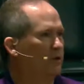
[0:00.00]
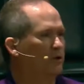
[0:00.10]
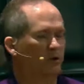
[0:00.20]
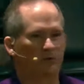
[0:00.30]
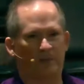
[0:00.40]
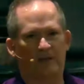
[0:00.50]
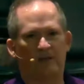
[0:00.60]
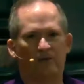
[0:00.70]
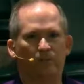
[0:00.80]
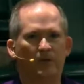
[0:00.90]
you're
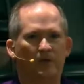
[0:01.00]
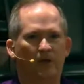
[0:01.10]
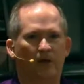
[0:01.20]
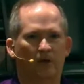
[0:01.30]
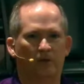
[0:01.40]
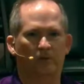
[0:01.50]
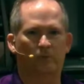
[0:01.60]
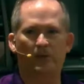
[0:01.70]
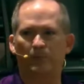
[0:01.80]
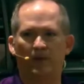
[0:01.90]
expected to be there
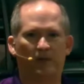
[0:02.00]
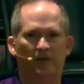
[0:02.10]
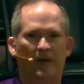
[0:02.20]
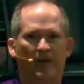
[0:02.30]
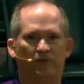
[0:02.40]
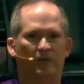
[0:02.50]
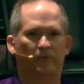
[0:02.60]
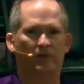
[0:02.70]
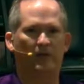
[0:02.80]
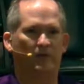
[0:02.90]
weeping and gnashing
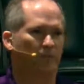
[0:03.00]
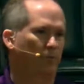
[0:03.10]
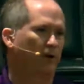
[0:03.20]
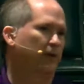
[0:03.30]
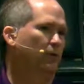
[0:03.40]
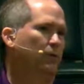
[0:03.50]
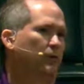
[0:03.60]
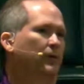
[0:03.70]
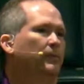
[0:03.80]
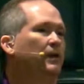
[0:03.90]
of teeth and praying over
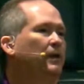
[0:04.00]
them,